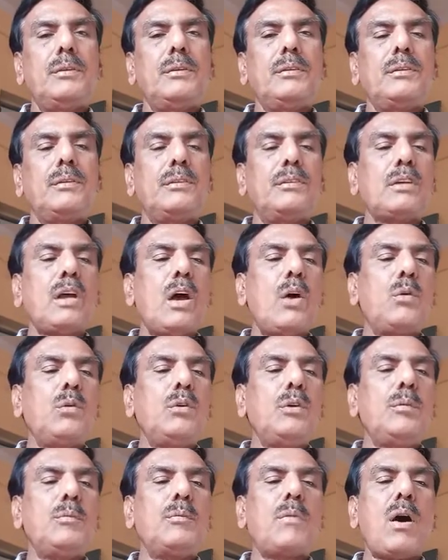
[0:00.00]

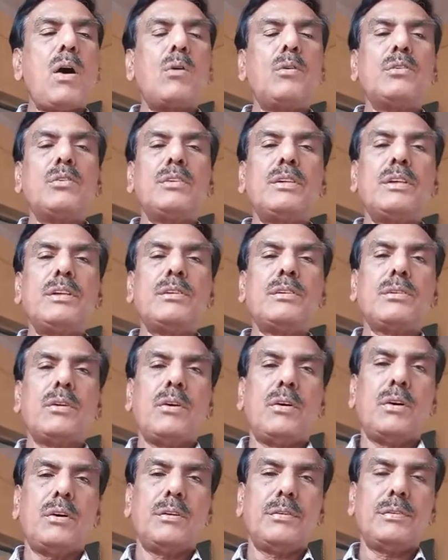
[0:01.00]
Sound bounces
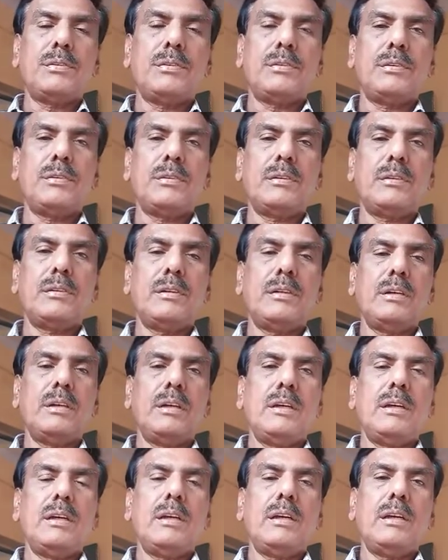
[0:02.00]
off
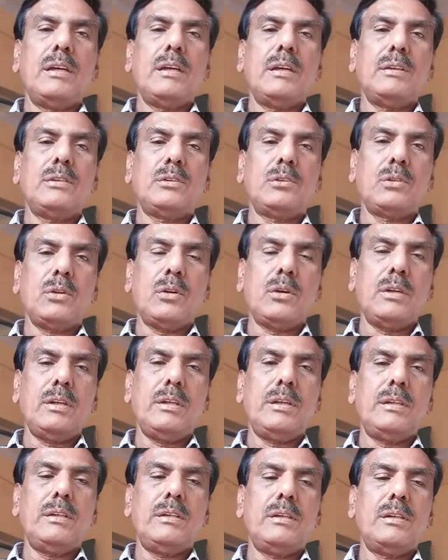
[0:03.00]
a
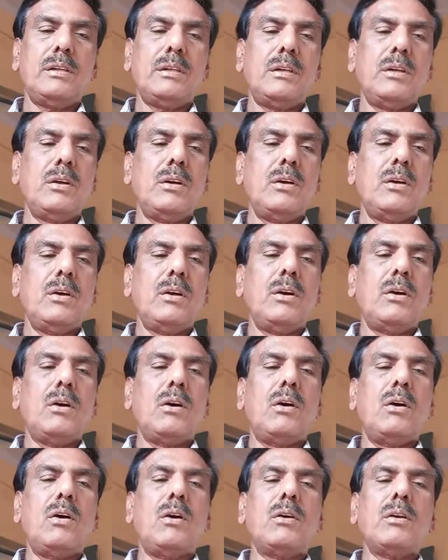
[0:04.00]
solid
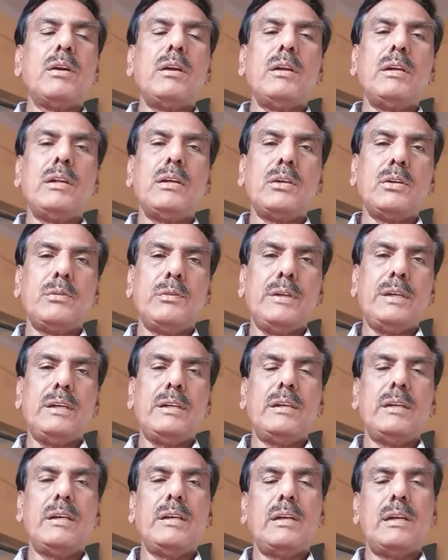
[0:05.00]
or a
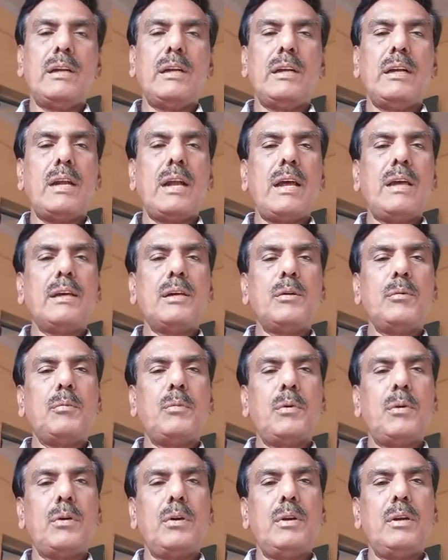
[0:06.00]
liquid like a
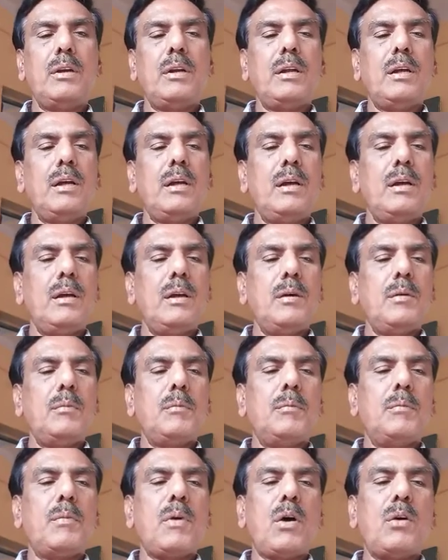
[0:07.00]
ball
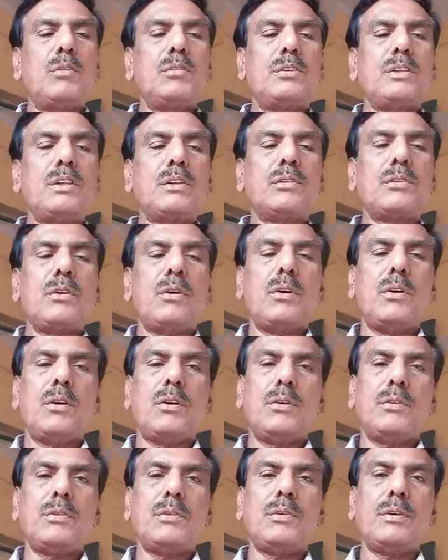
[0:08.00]
bounces
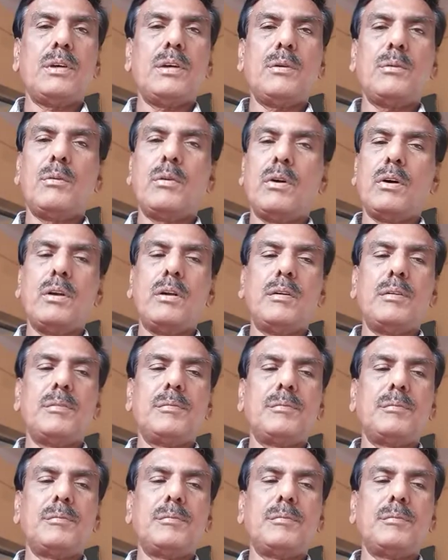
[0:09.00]
off a wall.